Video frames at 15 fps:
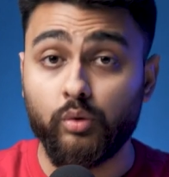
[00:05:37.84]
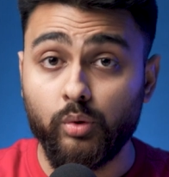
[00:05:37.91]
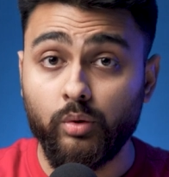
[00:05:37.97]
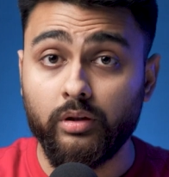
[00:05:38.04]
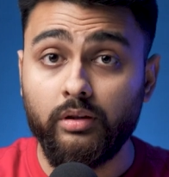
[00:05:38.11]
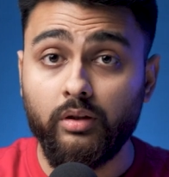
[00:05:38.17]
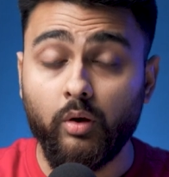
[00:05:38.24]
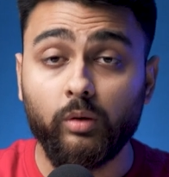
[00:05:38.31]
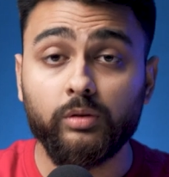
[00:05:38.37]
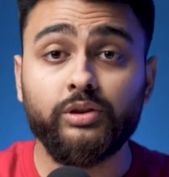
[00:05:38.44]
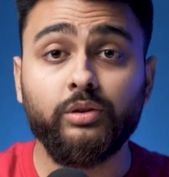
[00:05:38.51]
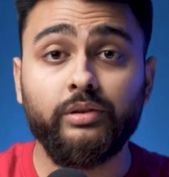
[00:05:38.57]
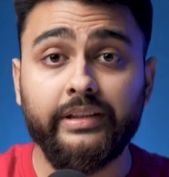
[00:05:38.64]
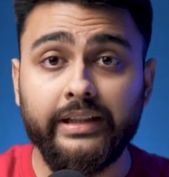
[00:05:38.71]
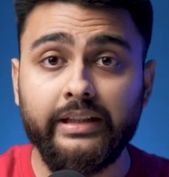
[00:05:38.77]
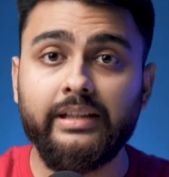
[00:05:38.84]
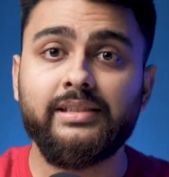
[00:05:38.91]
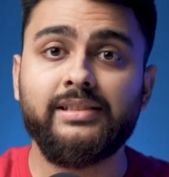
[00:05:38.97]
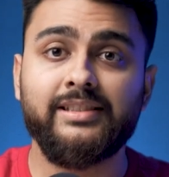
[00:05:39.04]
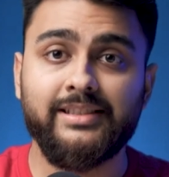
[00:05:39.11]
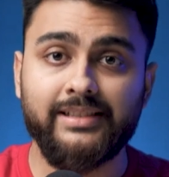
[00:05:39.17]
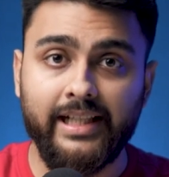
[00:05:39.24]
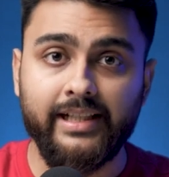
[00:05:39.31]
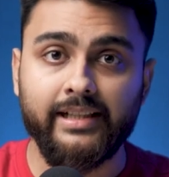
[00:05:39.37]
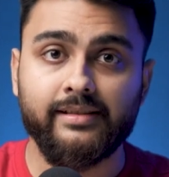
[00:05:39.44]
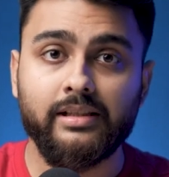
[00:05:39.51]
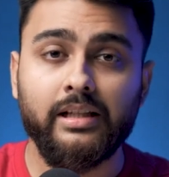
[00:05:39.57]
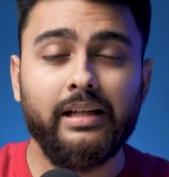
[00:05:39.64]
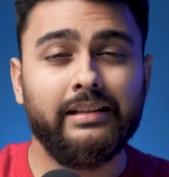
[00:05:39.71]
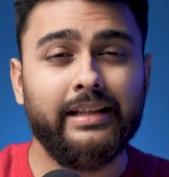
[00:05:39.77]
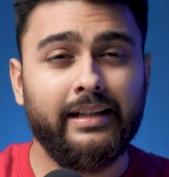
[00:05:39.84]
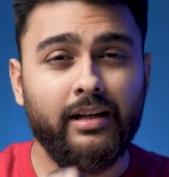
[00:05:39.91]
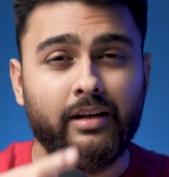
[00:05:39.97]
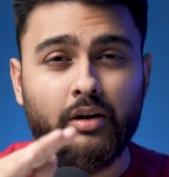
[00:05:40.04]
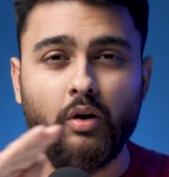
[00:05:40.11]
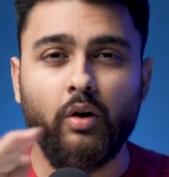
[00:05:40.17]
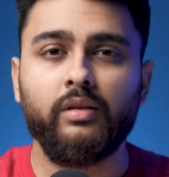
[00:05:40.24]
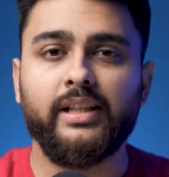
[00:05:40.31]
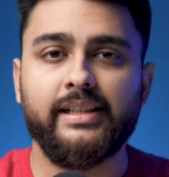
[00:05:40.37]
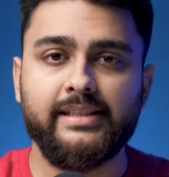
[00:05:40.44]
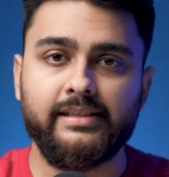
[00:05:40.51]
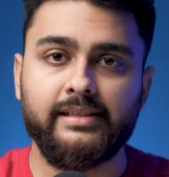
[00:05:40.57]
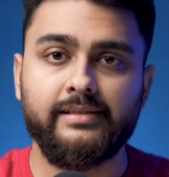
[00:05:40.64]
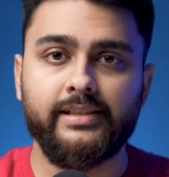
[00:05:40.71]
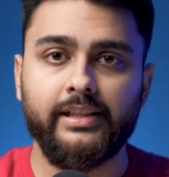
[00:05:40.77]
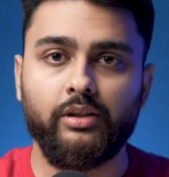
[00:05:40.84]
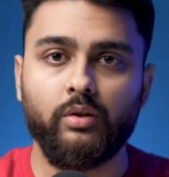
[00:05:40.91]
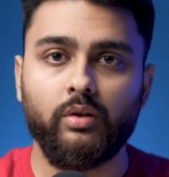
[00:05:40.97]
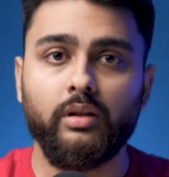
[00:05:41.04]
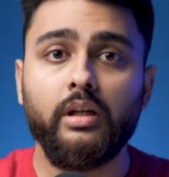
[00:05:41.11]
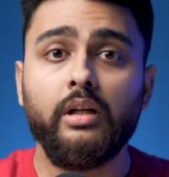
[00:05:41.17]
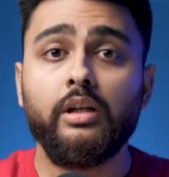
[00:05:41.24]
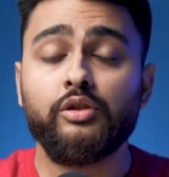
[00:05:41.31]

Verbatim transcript: Google also delists sites that are not S S L secure.